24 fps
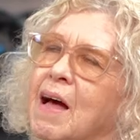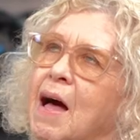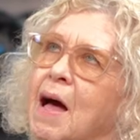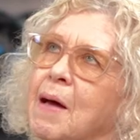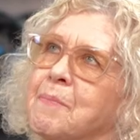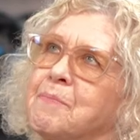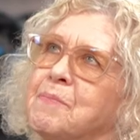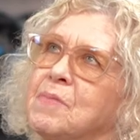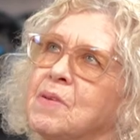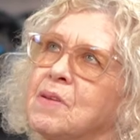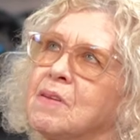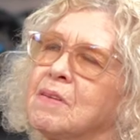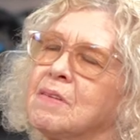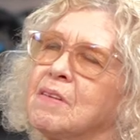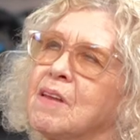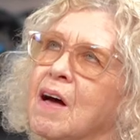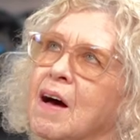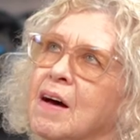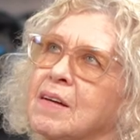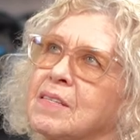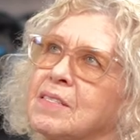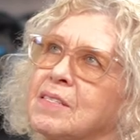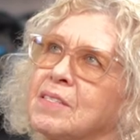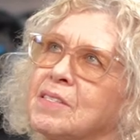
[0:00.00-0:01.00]
I'm
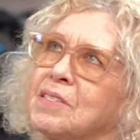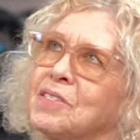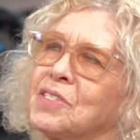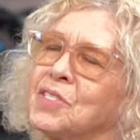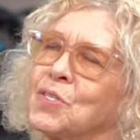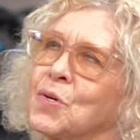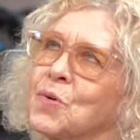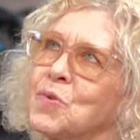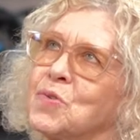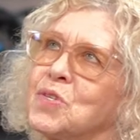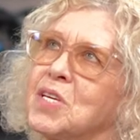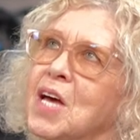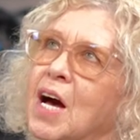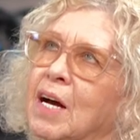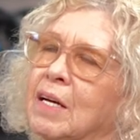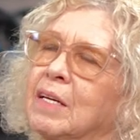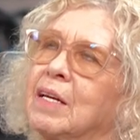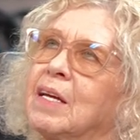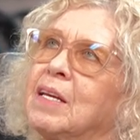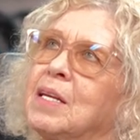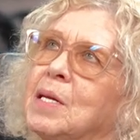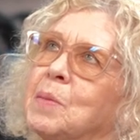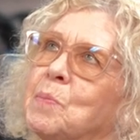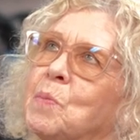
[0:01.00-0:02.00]
not so
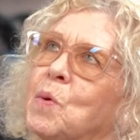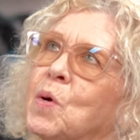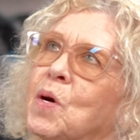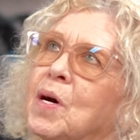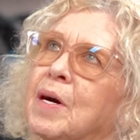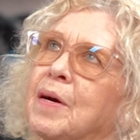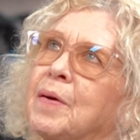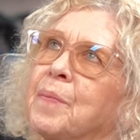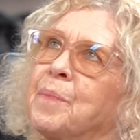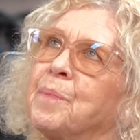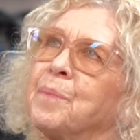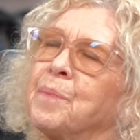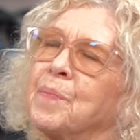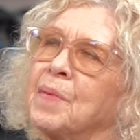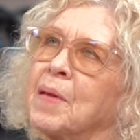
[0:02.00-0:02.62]
young anymore.